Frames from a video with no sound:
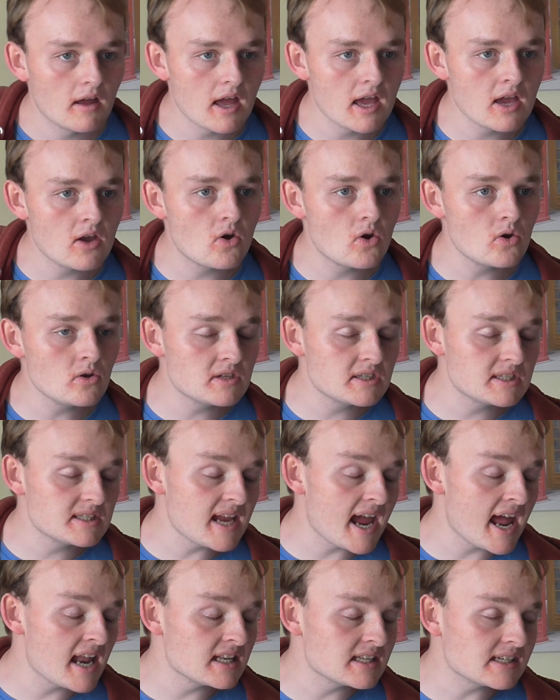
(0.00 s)
It could
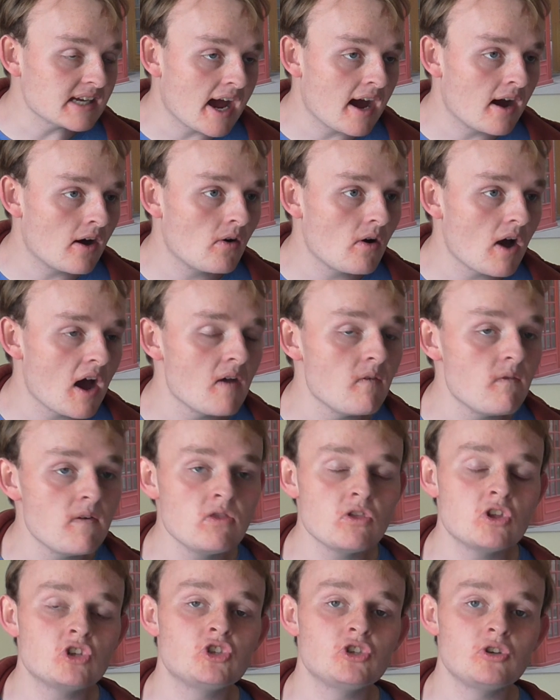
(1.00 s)
stand out. I
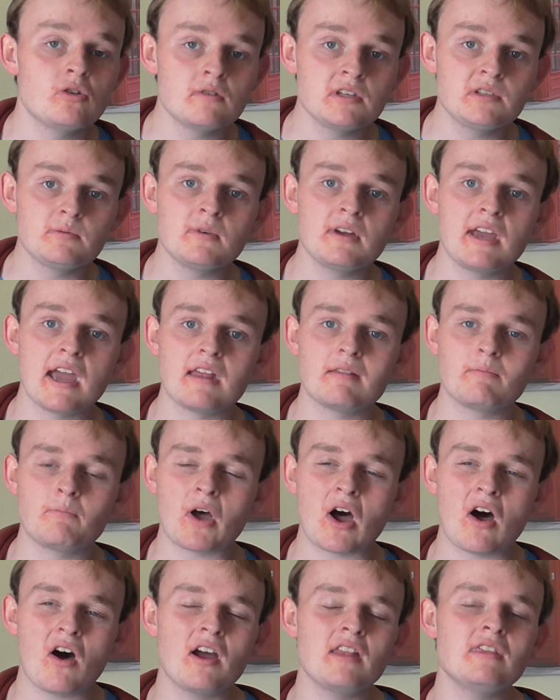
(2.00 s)
think the juries would get
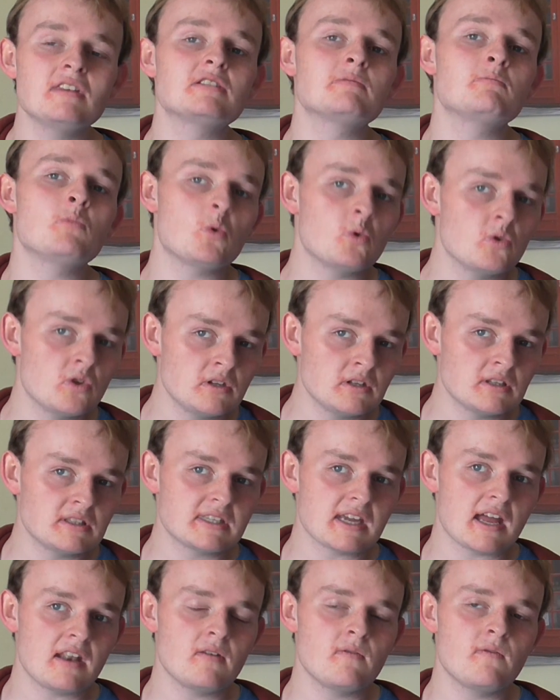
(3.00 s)
behind this more
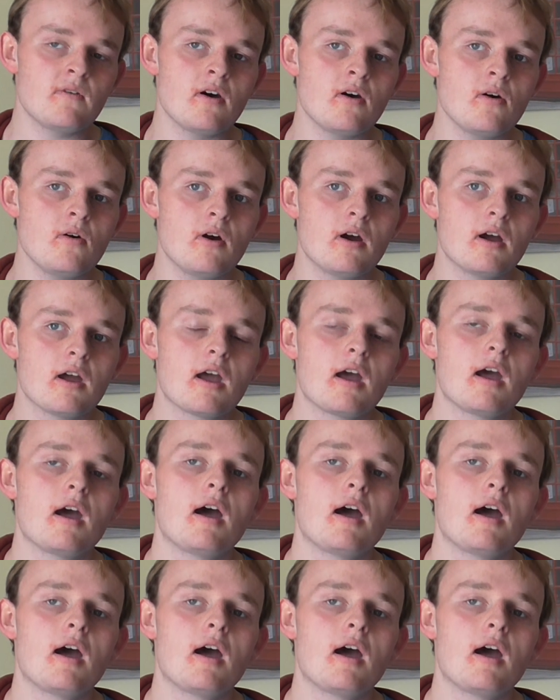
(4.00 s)
than telephone.